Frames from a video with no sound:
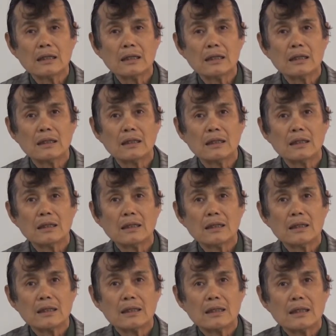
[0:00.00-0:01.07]

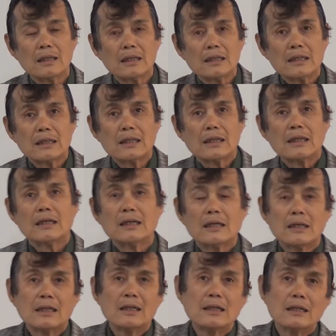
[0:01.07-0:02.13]

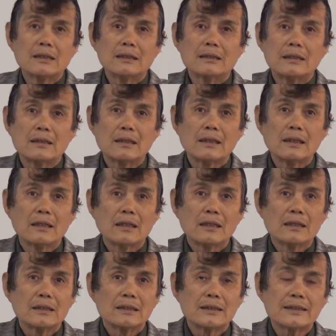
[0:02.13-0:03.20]

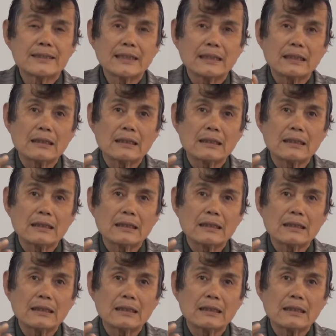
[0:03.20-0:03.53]
(silence)